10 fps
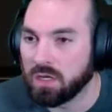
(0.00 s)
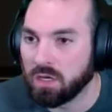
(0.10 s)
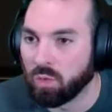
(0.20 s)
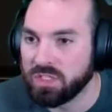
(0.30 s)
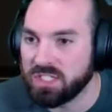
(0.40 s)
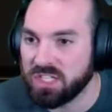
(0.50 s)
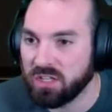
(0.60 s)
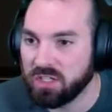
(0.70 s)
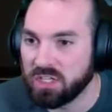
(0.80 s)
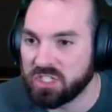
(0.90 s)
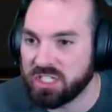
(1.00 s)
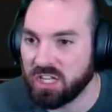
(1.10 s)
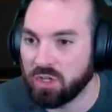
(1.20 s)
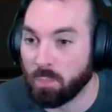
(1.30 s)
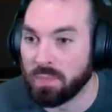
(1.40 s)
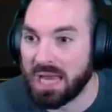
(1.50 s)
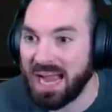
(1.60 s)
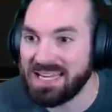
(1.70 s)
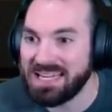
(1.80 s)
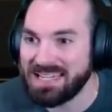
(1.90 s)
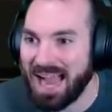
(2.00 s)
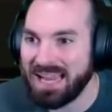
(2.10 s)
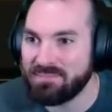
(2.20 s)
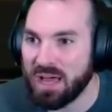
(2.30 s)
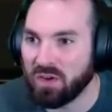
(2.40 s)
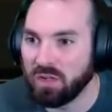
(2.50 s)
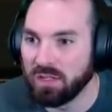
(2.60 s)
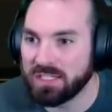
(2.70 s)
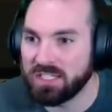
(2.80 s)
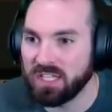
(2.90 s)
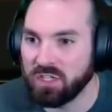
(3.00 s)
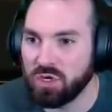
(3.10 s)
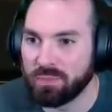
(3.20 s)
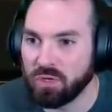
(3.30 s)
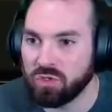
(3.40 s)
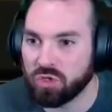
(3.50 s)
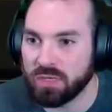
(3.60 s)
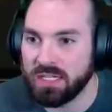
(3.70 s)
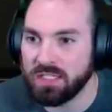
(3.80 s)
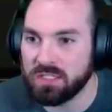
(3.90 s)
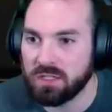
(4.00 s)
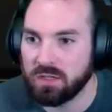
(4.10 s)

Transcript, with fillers: What is it telling you? Is it telling 99 metal? Is it telling you to milk trees?